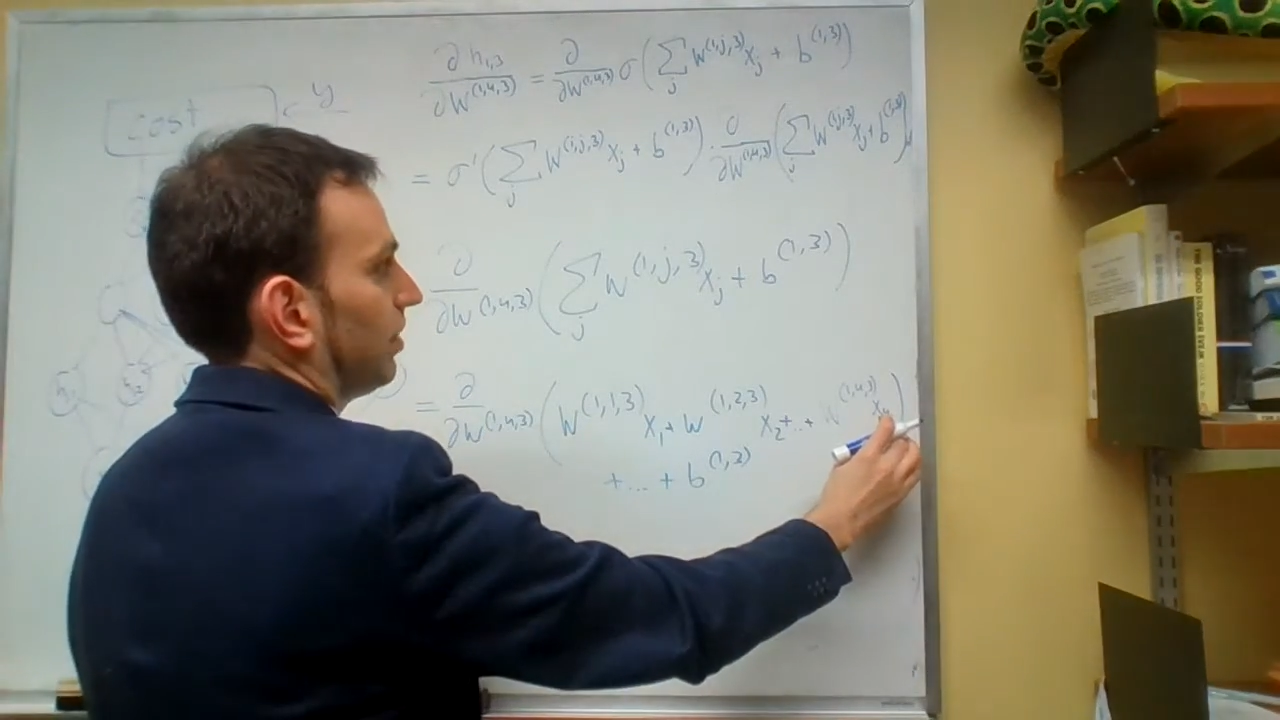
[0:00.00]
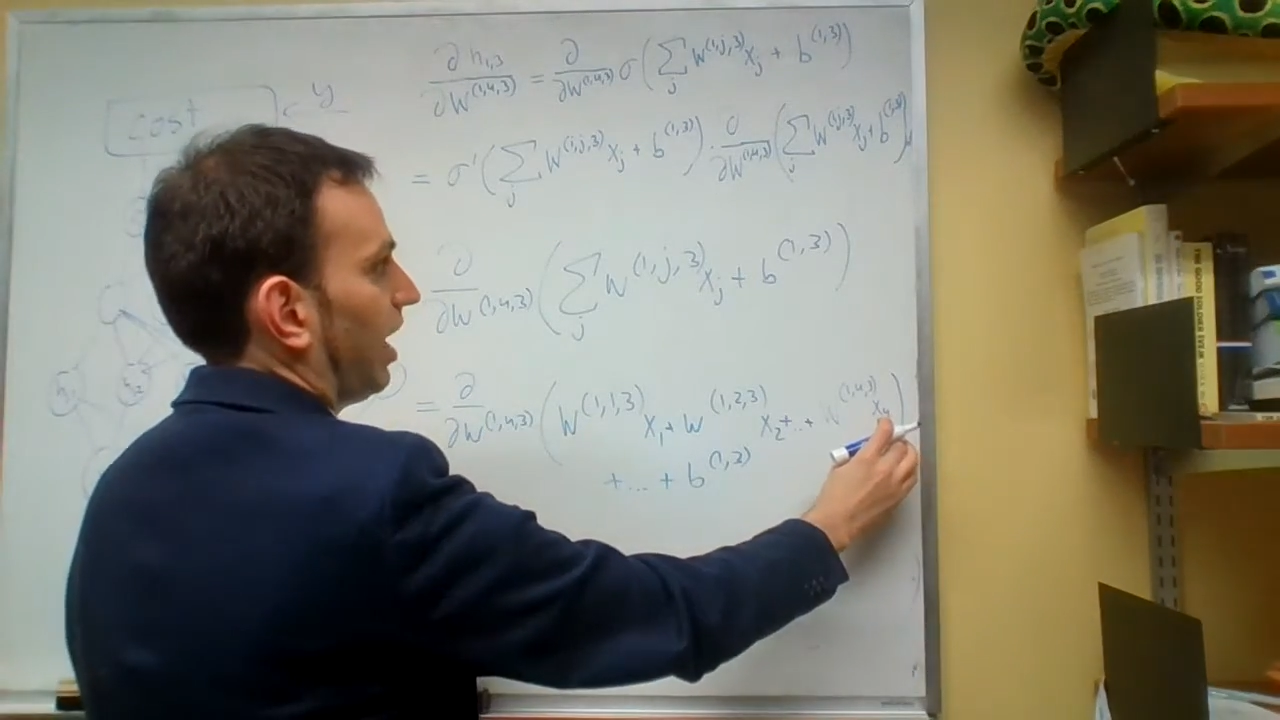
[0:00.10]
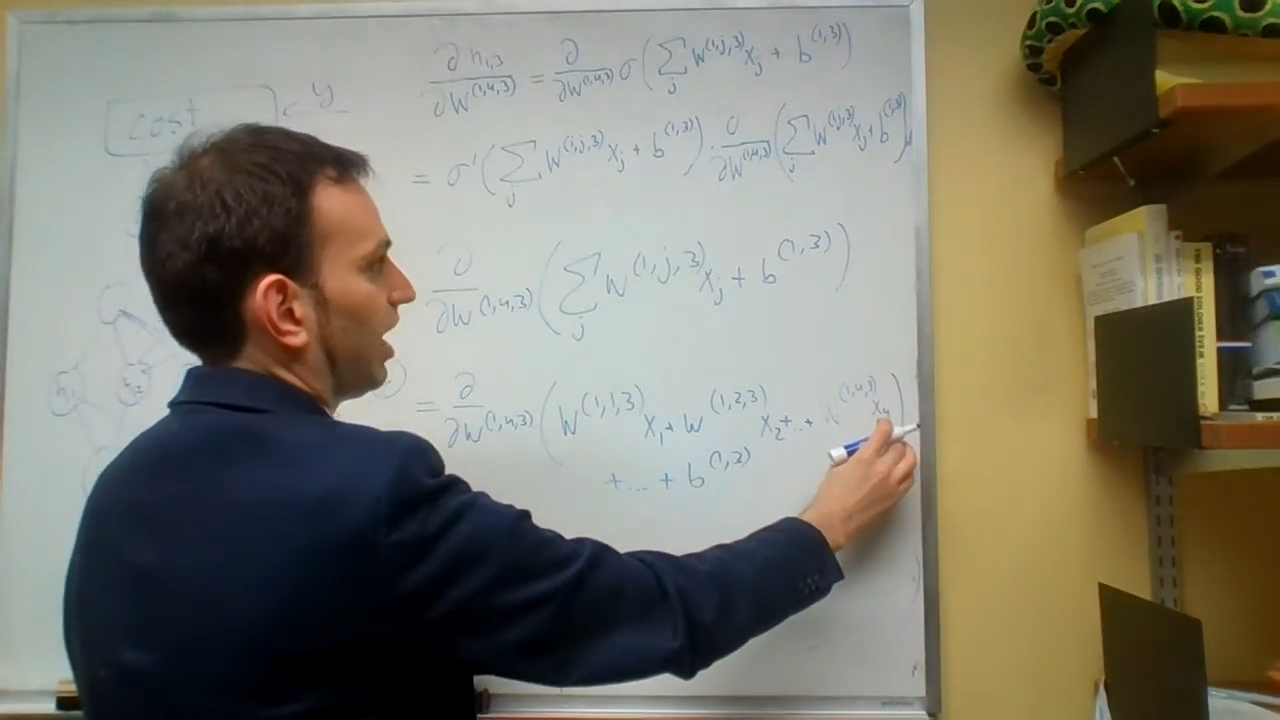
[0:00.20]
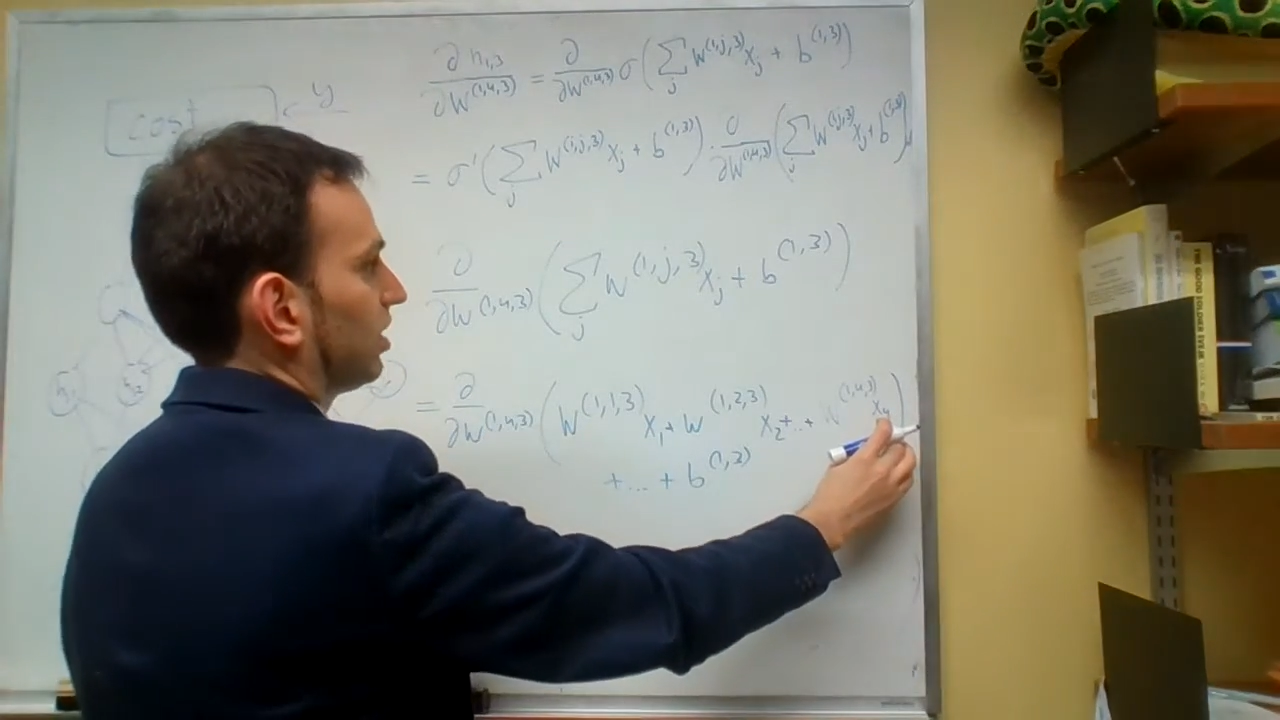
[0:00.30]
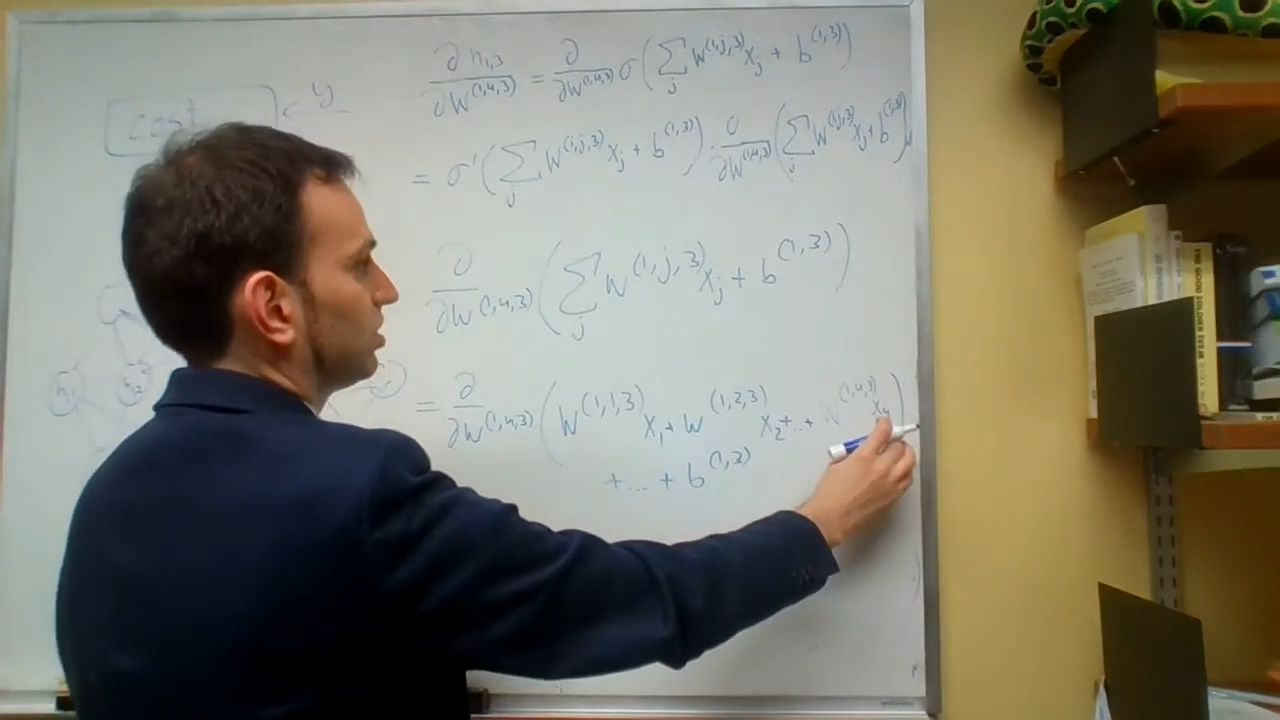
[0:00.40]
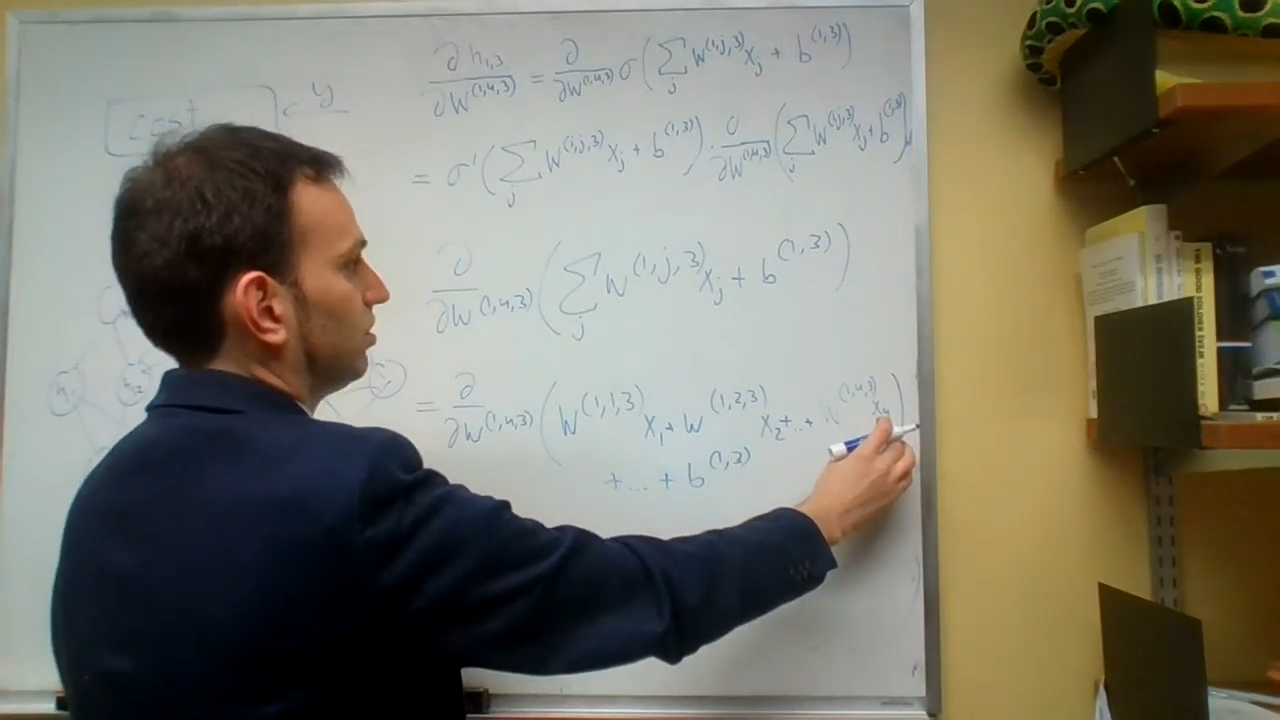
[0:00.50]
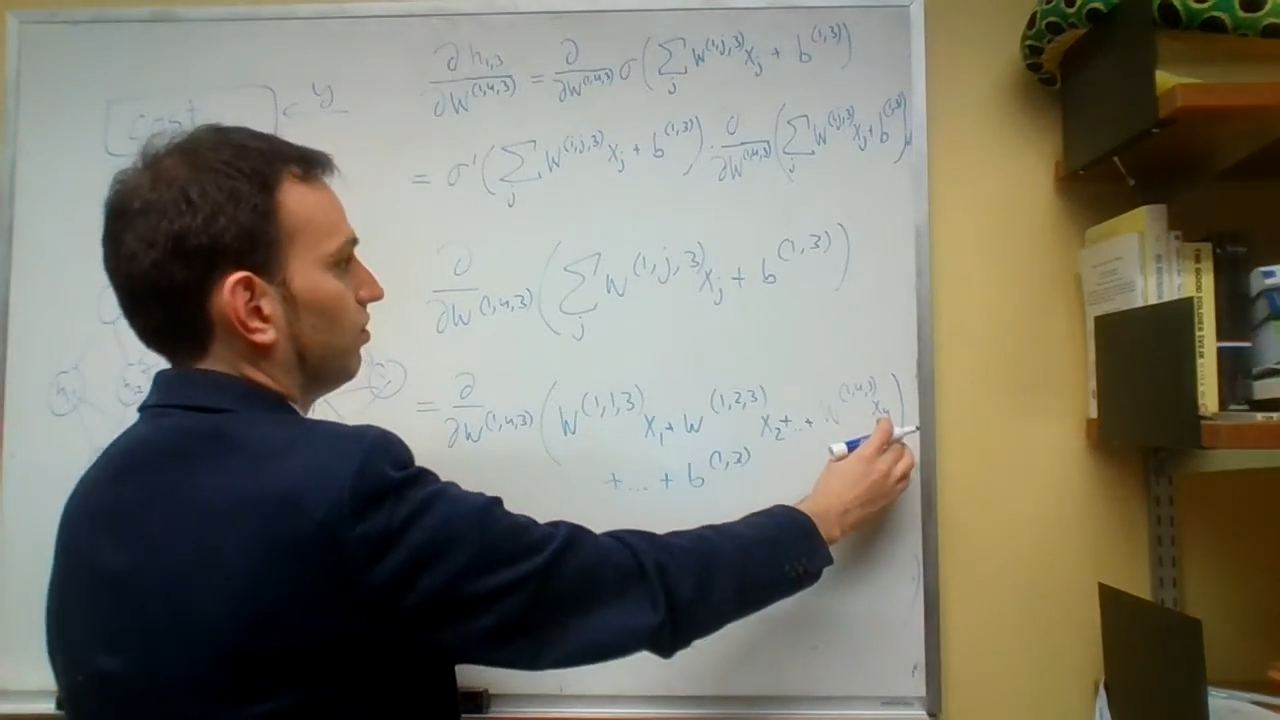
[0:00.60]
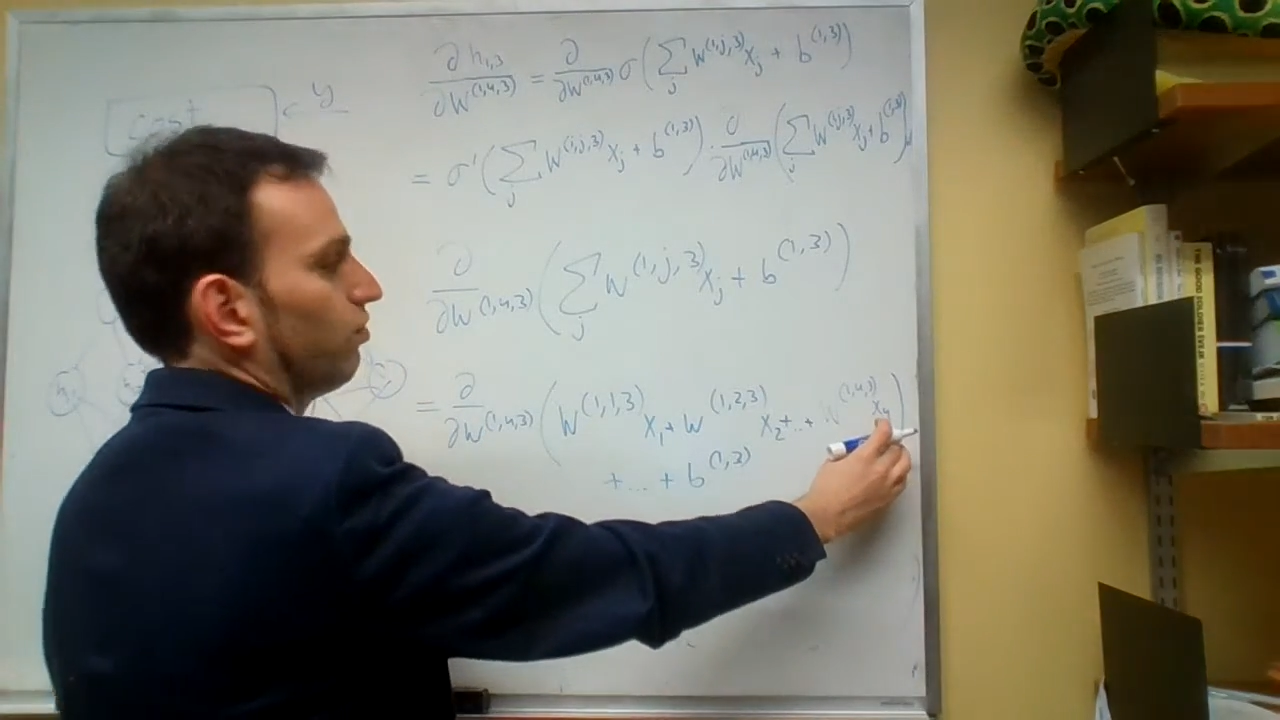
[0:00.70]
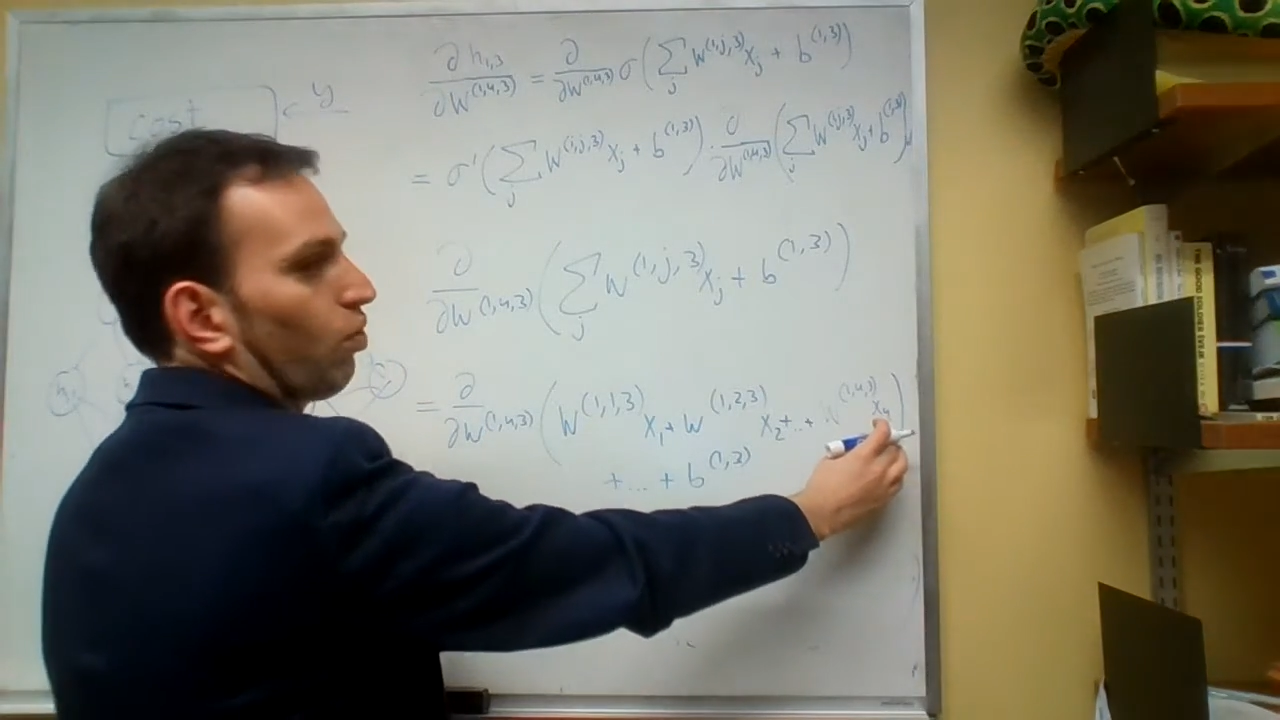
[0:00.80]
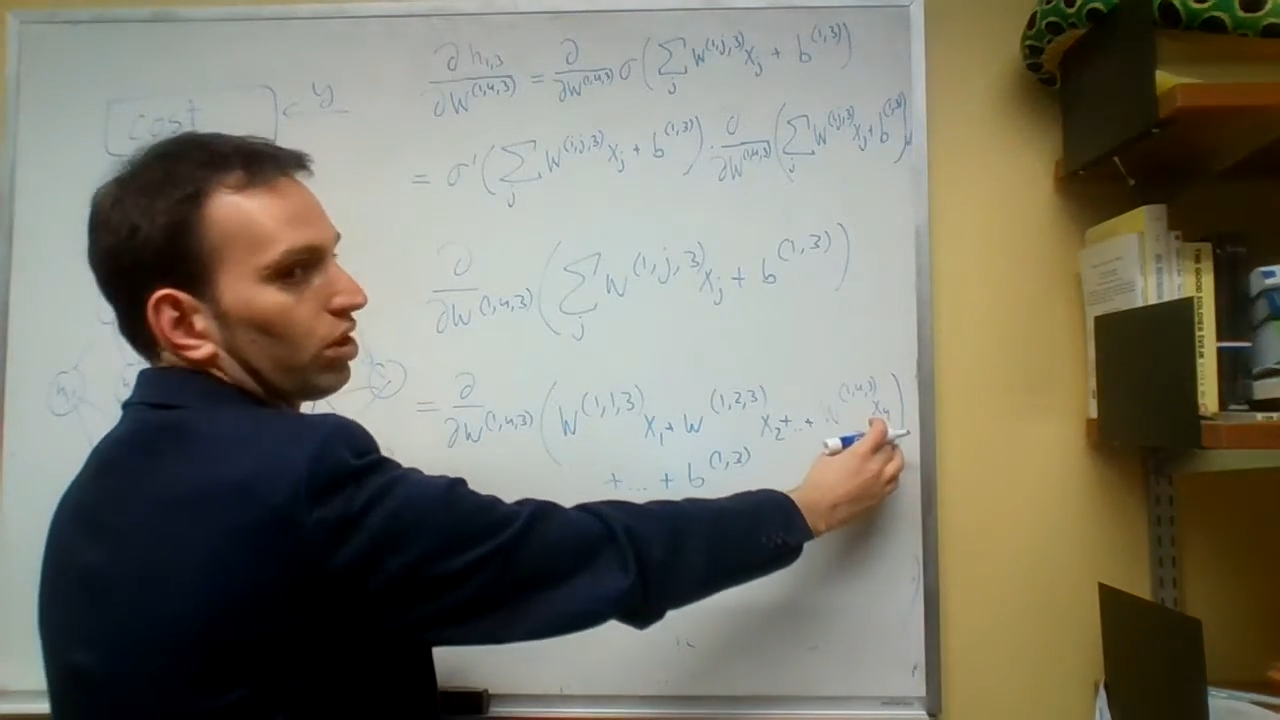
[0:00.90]

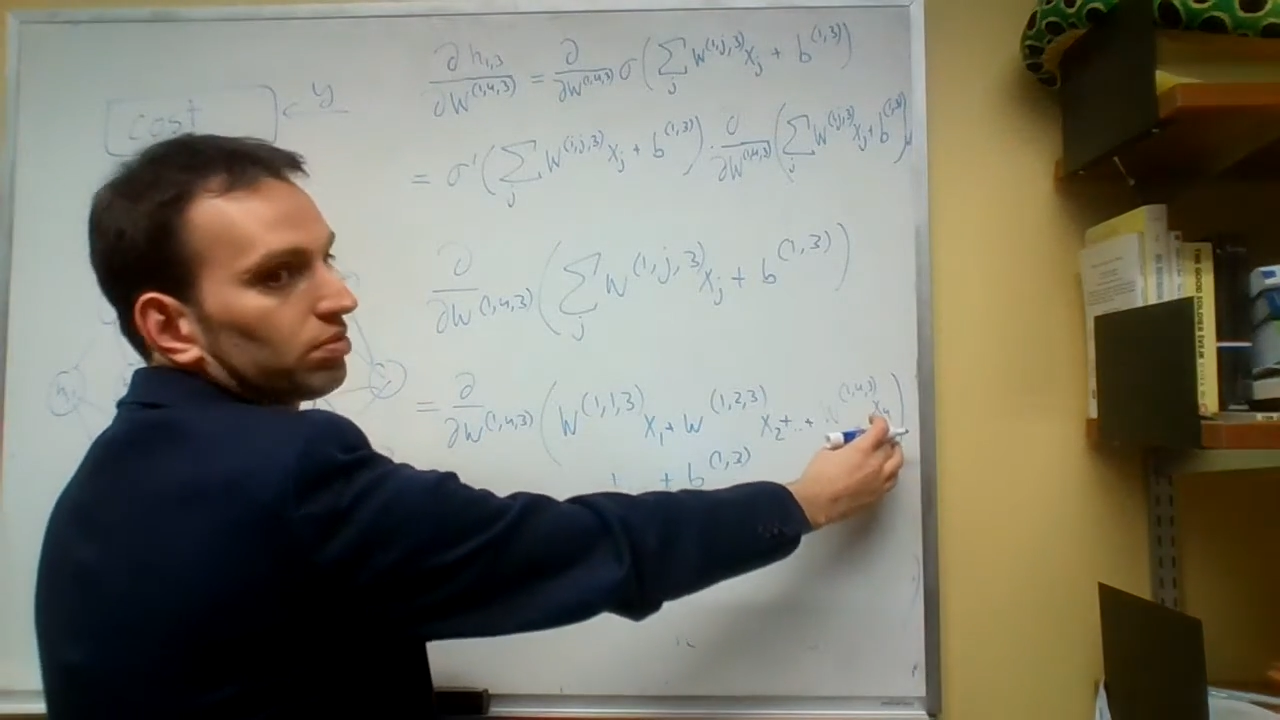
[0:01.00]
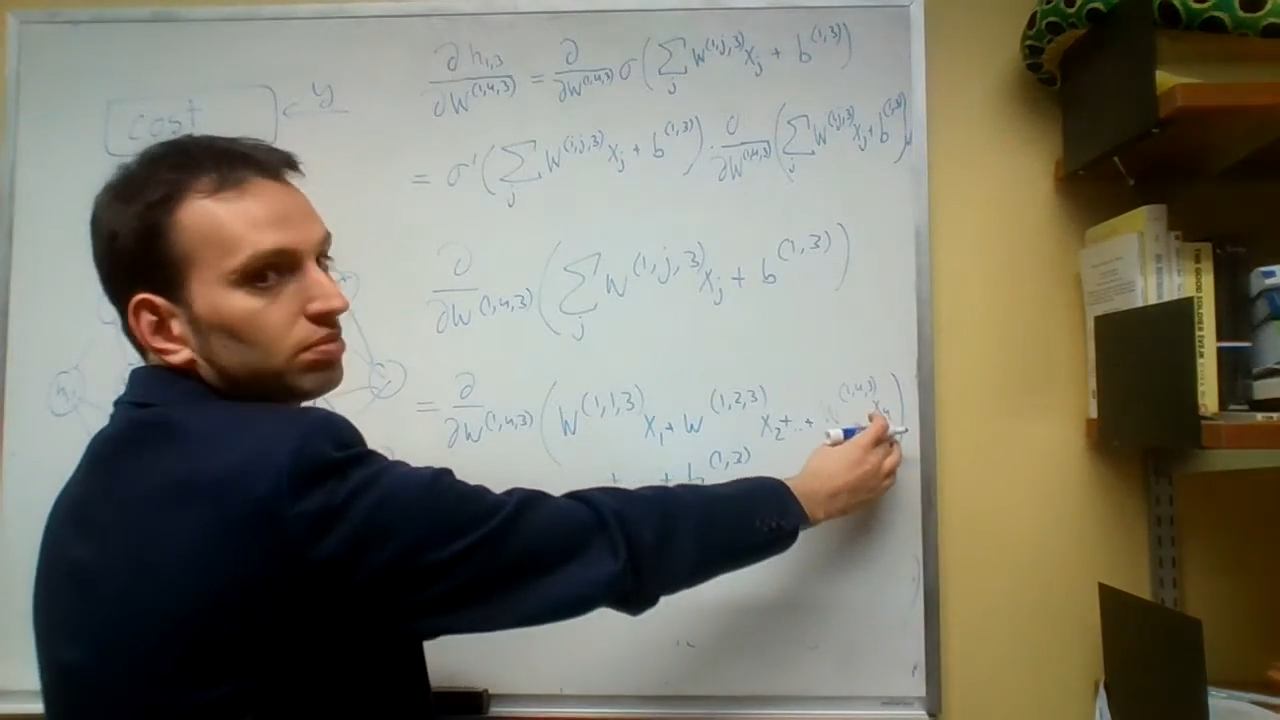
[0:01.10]
x4.